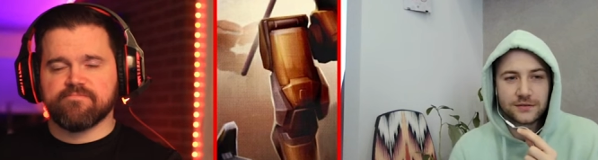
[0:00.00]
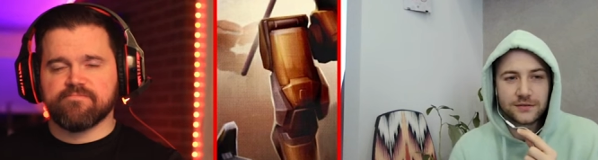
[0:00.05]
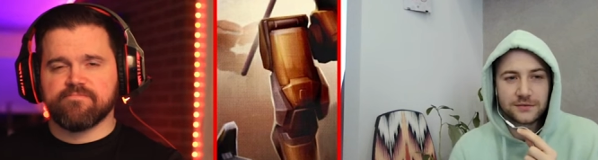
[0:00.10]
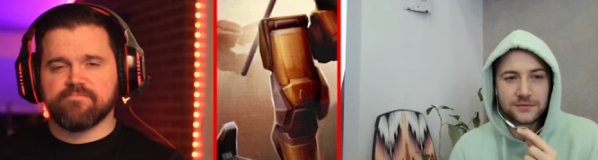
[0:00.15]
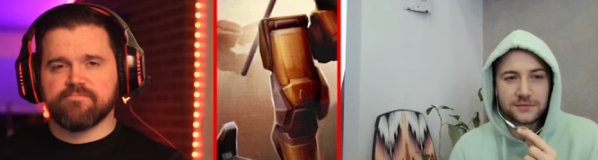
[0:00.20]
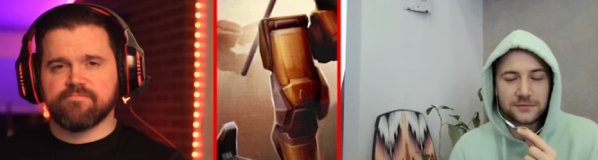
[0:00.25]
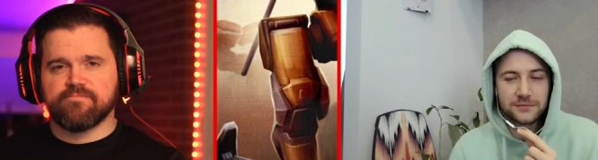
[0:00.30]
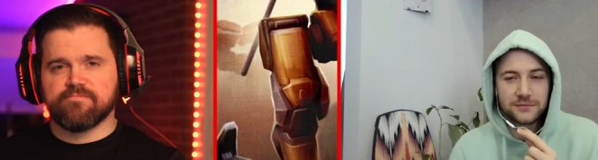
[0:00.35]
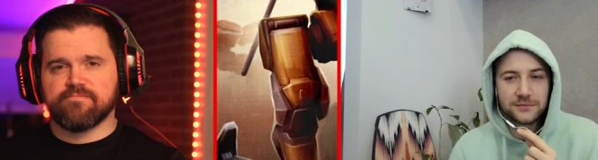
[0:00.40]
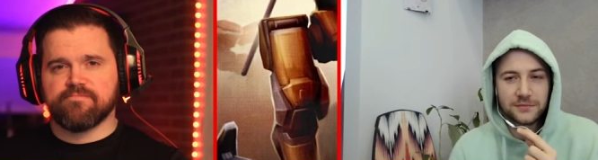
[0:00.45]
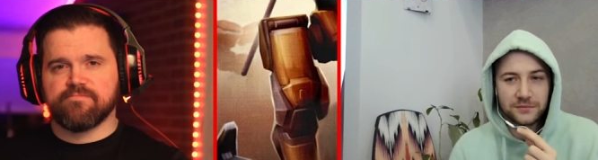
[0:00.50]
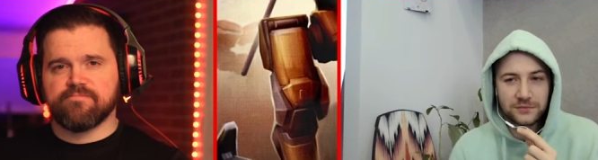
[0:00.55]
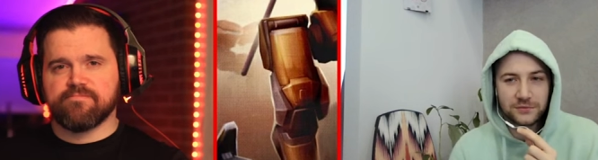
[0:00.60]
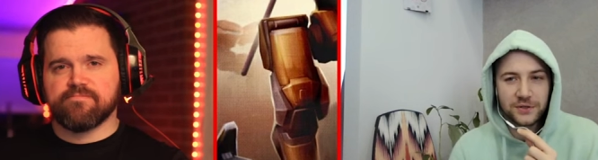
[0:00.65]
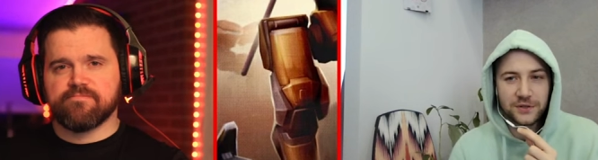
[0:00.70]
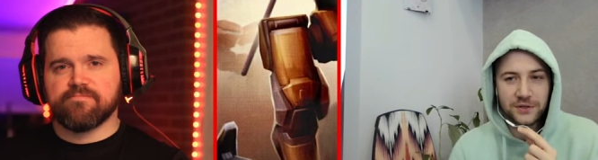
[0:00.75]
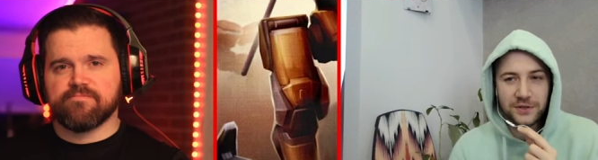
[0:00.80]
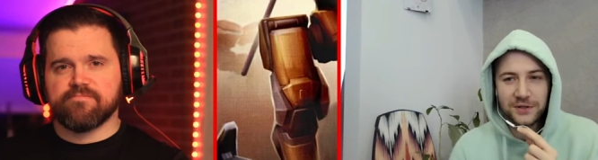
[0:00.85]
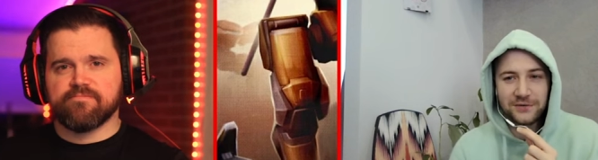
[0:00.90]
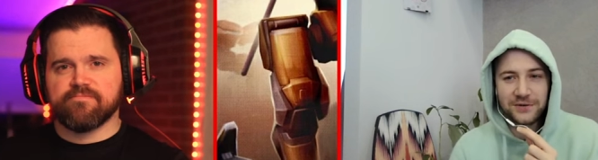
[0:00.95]

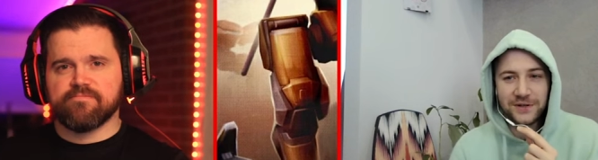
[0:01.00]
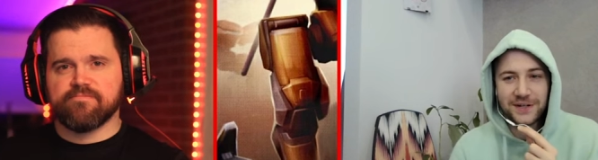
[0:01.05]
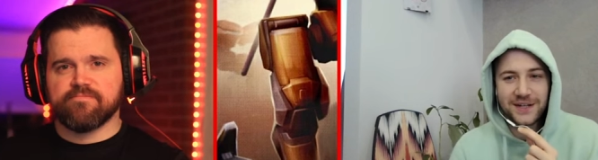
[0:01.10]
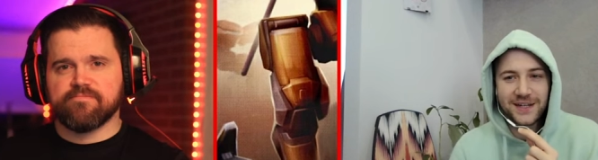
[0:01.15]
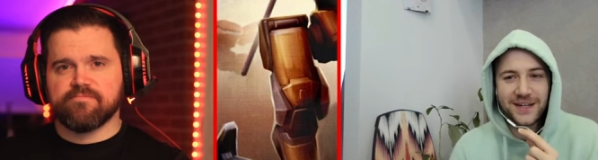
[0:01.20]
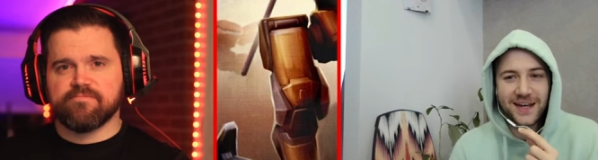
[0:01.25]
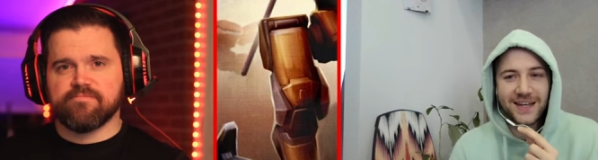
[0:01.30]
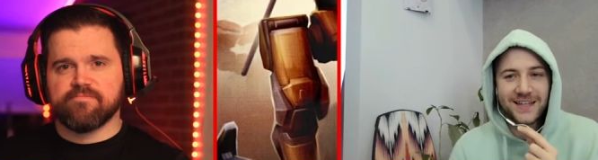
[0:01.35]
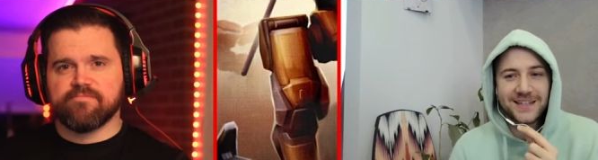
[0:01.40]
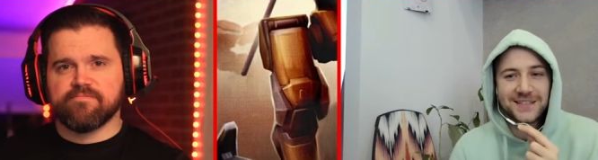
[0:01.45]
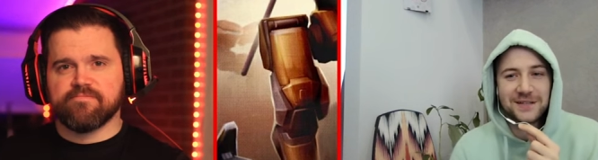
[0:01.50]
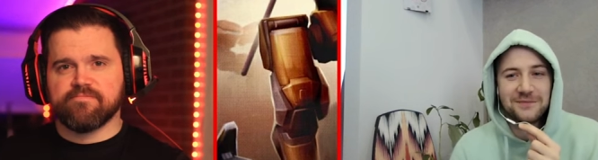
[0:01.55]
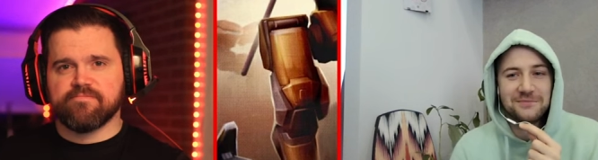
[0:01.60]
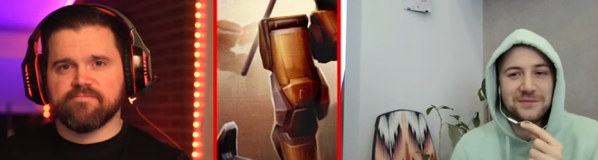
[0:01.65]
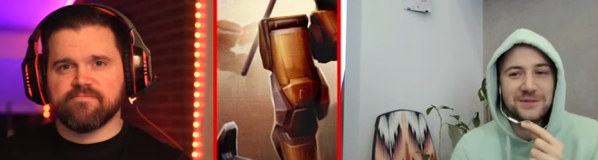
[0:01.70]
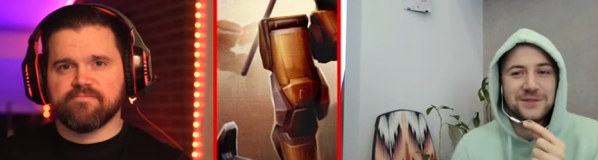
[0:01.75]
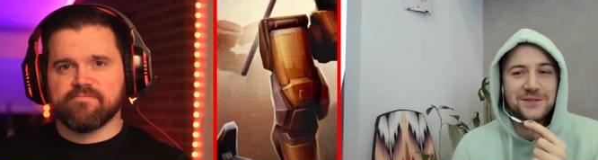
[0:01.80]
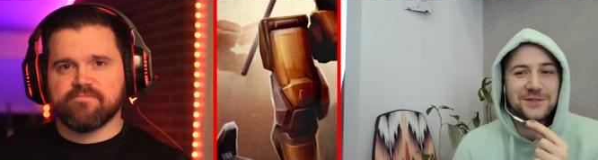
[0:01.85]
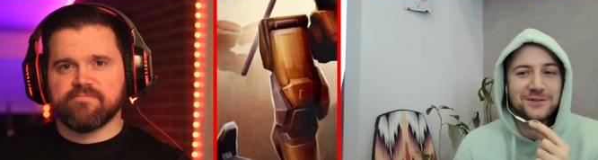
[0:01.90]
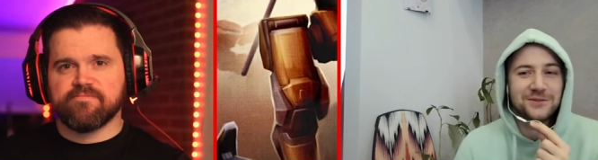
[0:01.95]
Speaker 1: Really, guys, I missed you
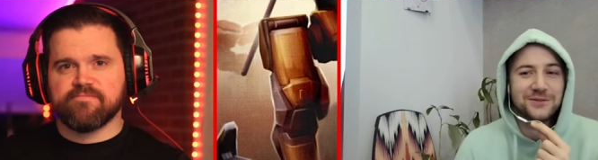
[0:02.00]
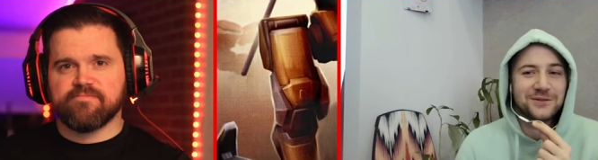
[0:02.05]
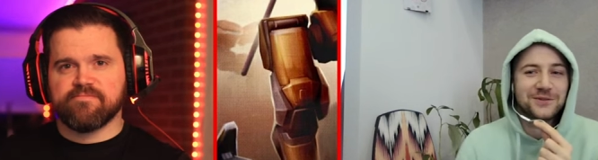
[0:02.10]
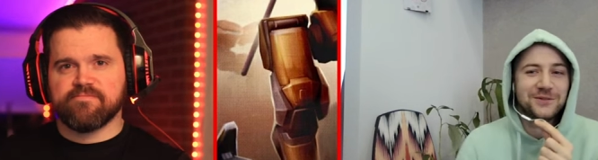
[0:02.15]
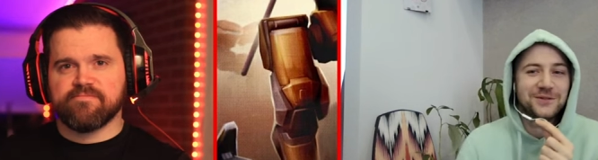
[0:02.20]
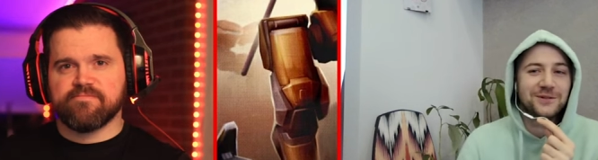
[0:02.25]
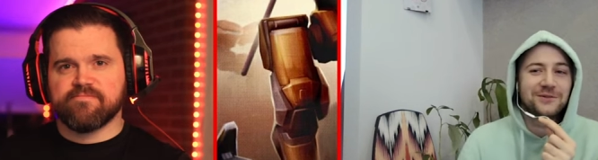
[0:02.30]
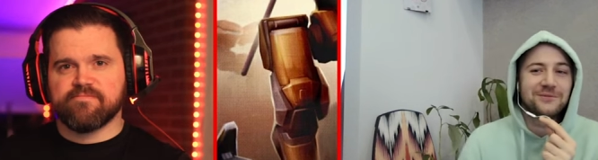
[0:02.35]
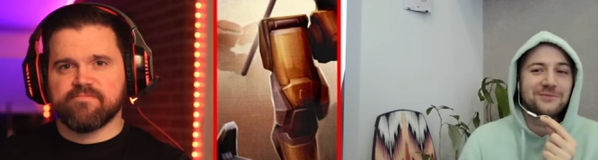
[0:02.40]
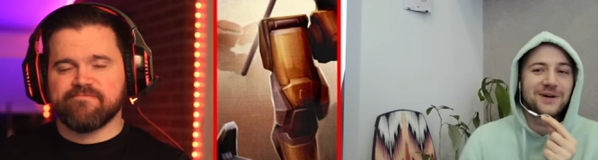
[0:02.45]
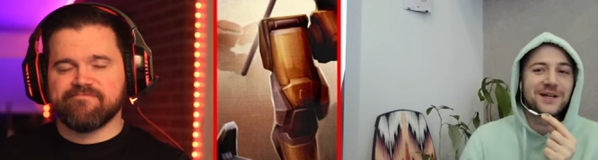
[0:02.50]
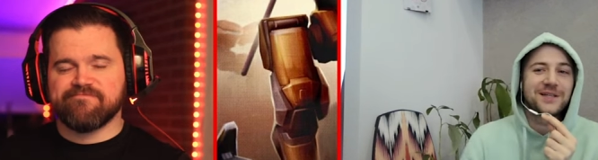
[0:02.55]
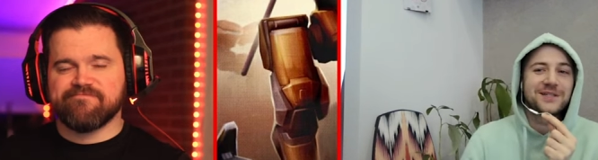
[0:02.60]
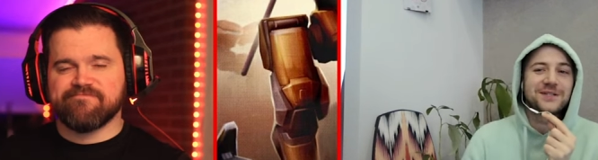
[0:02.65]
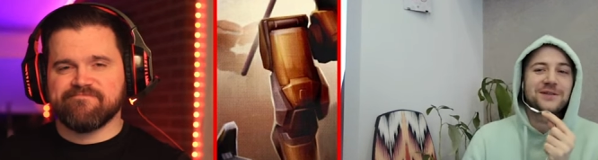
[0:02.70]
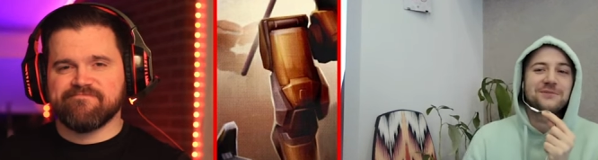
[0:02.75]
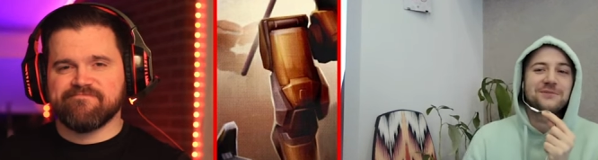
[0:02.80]
so much. I missed all